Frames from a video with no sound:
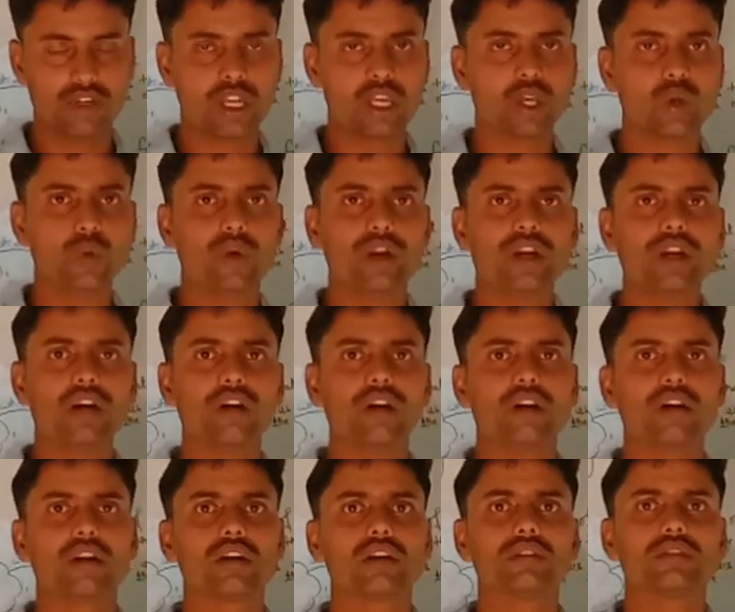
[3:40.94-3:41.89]
liquid
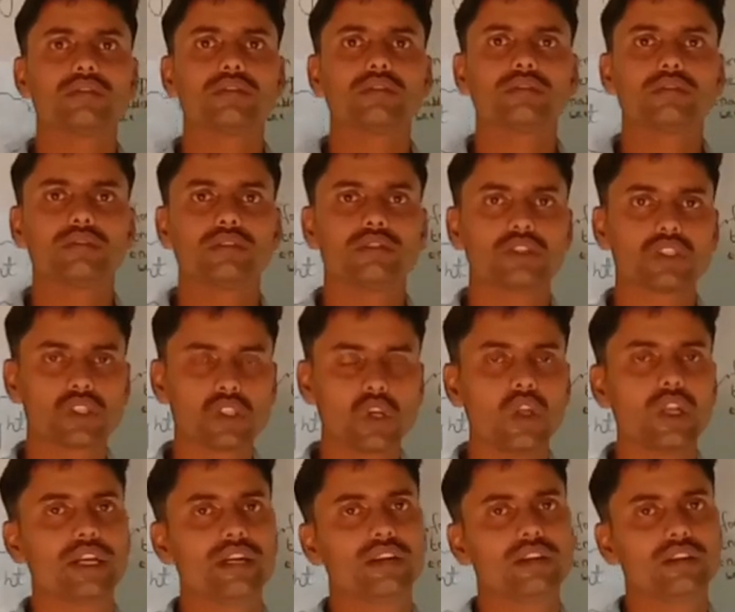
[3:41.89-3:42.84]
or
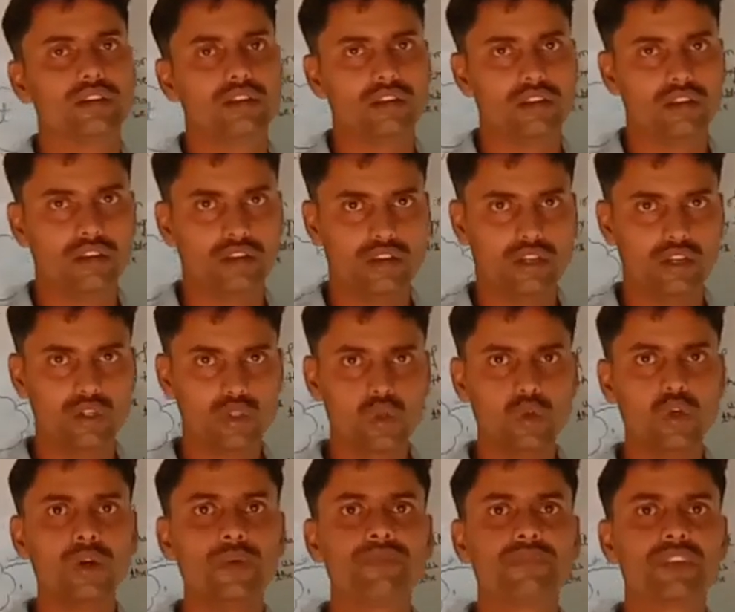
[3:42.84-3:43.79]
solid
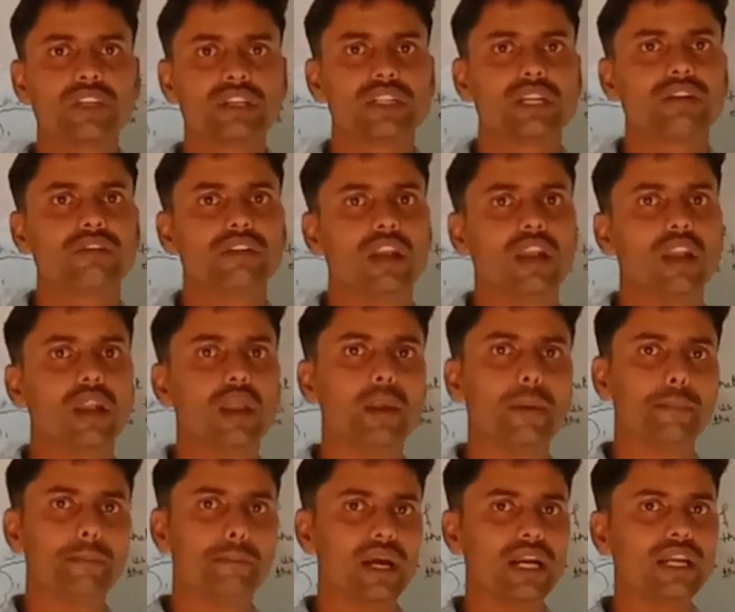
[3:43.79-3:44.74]
to travel.
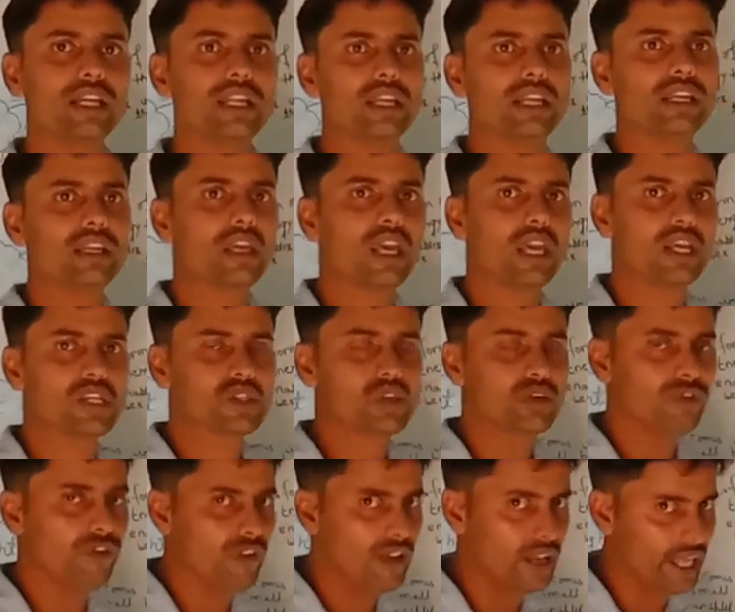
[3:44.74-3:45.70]
But in
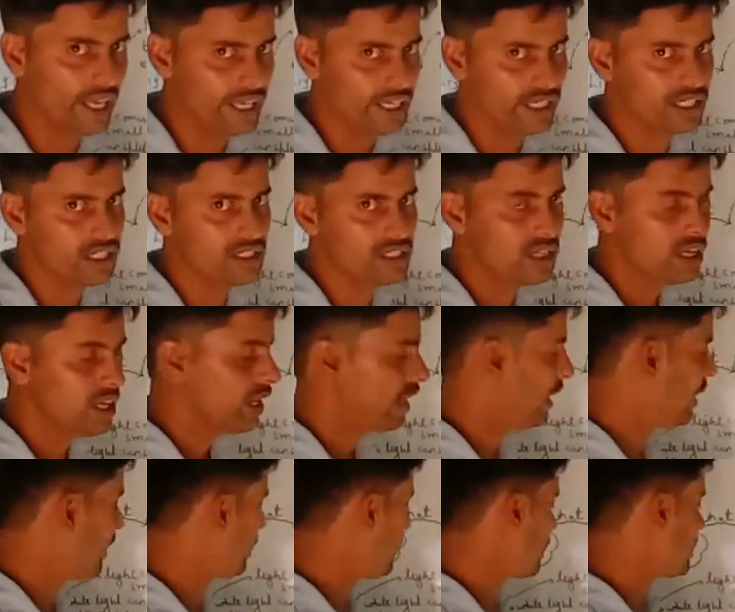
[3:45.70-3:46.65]
case of light,
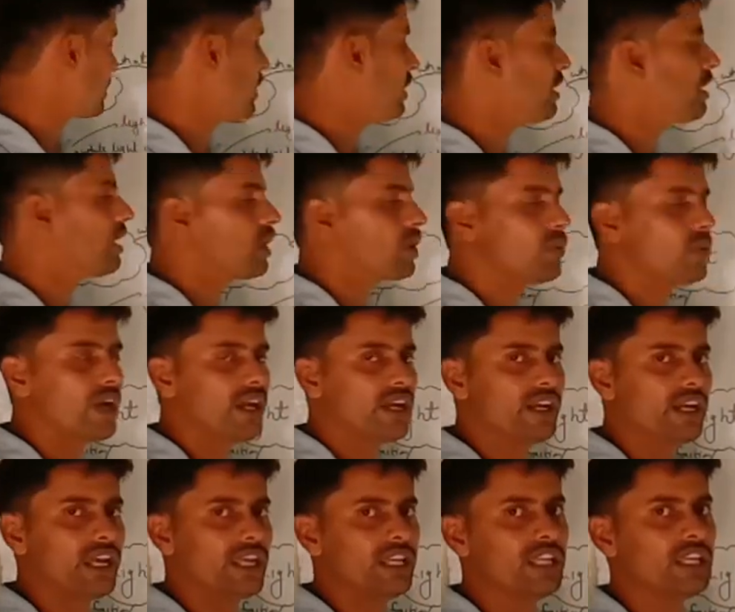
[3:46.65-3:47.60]
it doesn't
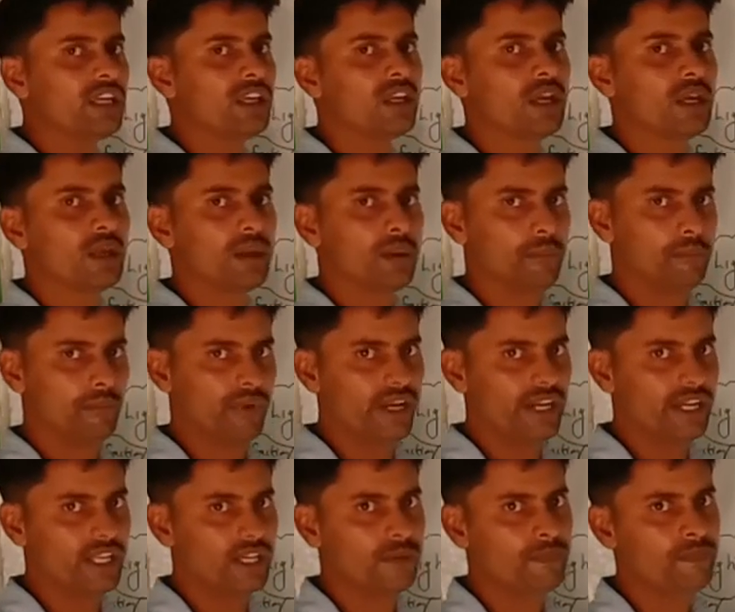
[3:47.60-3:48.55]
require any
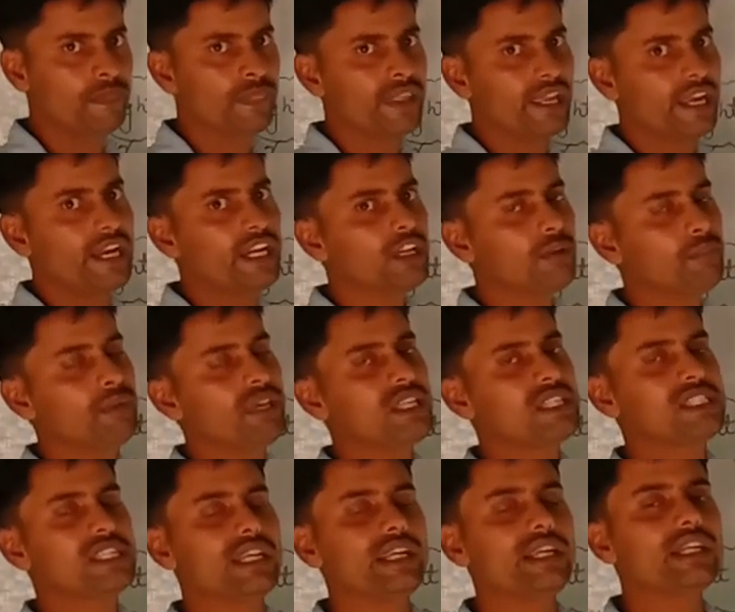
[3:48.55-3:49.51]
medium. It
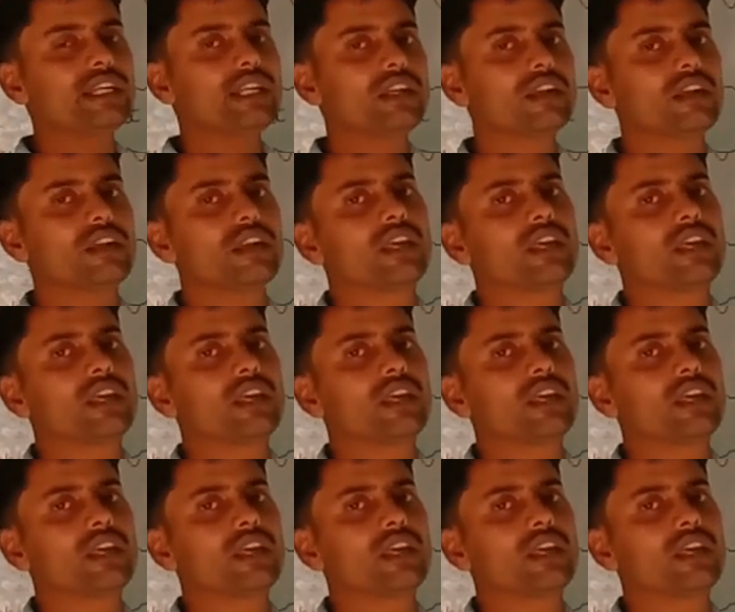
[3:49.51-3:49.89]
means it